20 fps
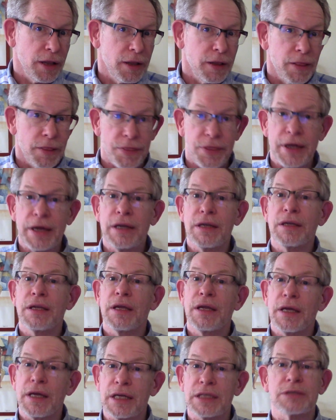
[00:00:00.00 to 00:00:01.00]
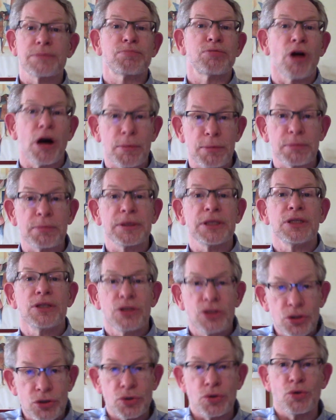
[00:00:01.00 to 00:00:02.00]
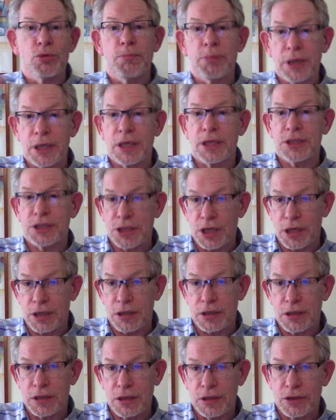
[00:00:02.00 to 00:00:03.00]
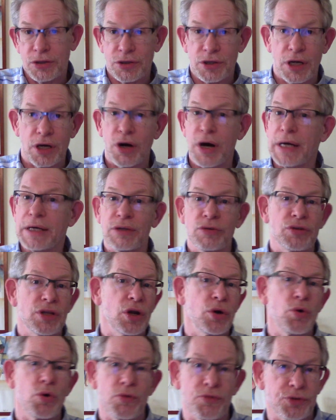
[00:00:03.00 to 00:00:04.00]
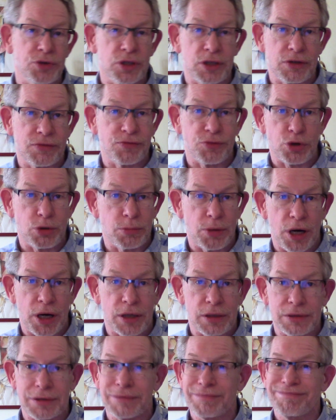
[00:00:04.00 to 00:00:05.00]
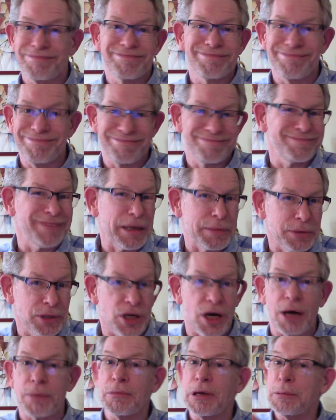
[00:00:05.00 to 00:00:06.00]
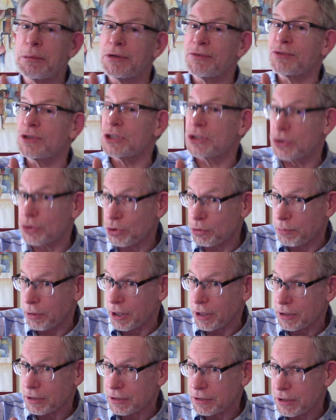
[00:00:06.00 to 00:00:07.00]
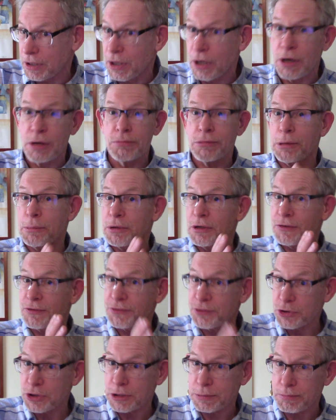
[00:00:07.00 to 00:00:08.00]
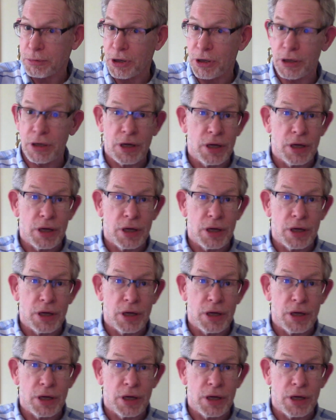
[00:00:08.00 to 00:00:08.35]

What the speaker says: then it's probably too big a chunk. You thought, I can do that whole first 4 bars. Maybe not. Maybe the first 2 bars. Maybe the first bar.